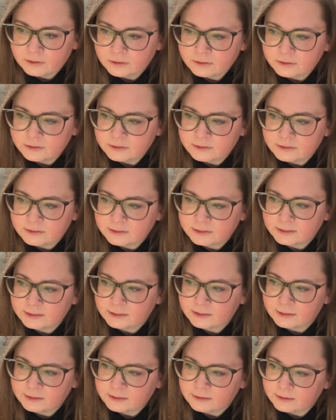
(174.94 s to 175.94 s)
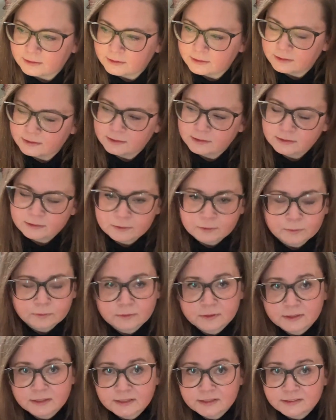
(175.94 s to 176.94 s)
She
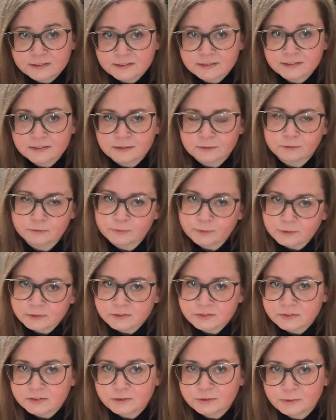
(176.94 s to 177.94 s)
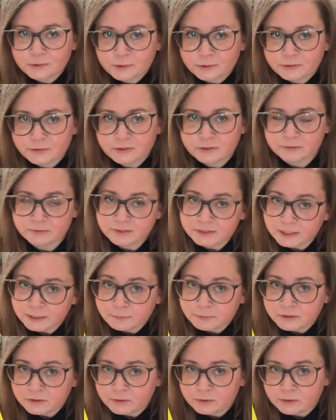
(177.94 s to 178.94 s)
was the daughter of James
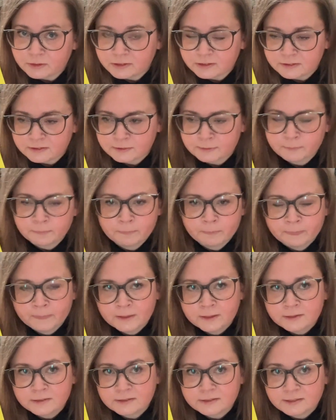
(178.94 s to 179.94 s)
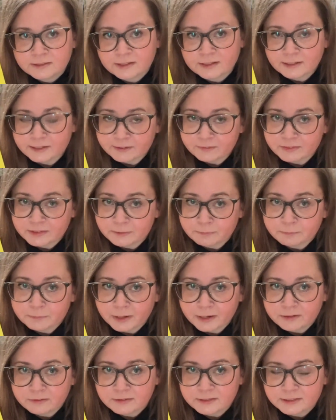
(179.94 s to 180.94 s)
Joyce. She lived in
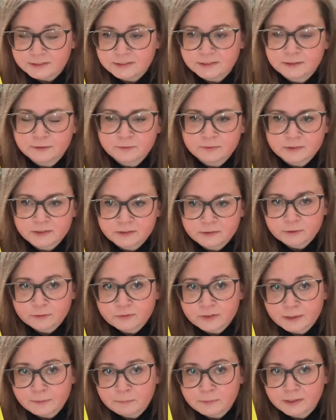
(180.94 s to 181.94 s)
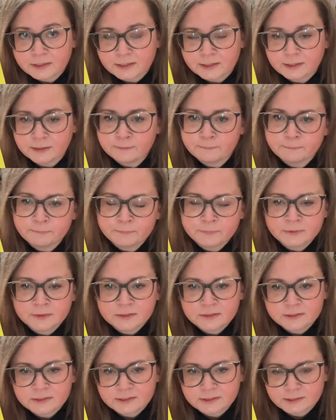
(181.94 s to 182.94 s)
Paris with family.
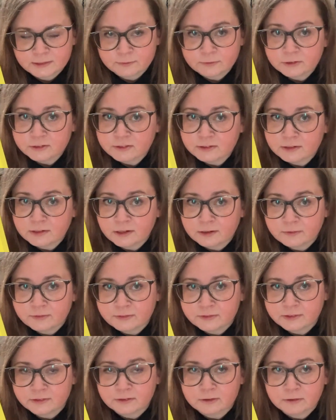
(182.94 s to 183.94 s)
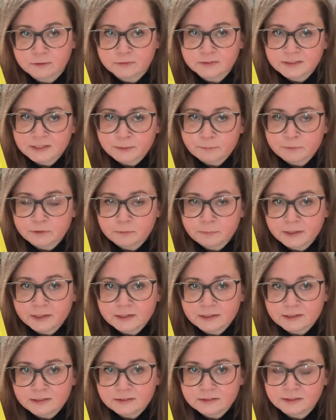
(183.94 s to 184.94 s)
She was the lover of Samuel
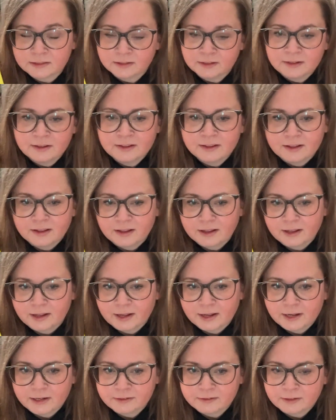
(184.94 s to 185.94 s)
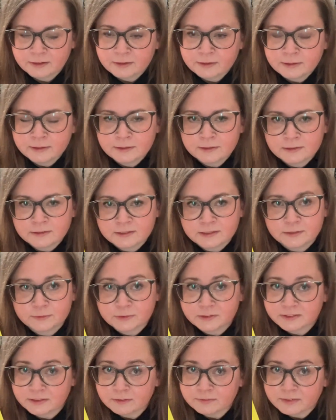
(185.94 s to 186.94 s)
Beckett, and she
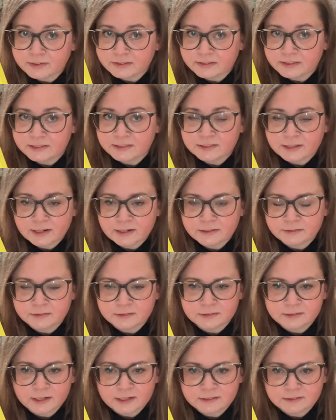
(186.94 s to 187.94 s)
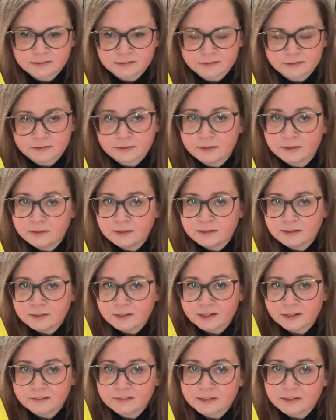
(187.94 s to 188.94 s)
was a very talented dancer.
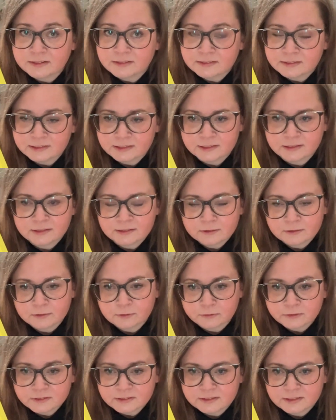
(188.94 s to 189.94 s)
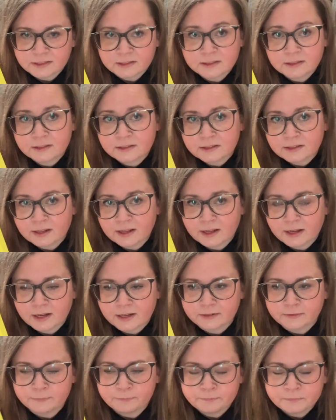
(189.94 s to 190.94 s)
And then she got sick,
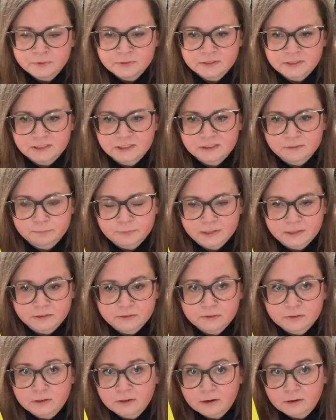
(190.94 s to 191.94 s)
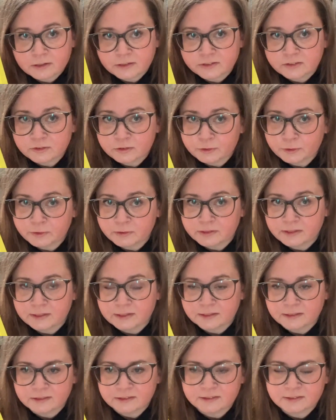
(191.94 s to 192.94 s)
and she spent her last 30
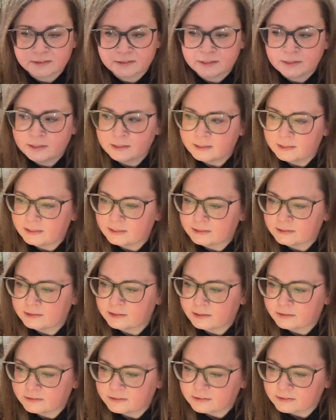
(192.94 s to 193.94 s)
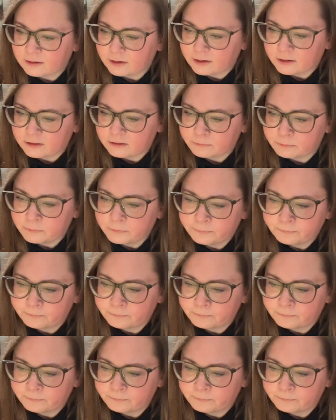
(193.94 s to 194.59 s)
years in an asylum.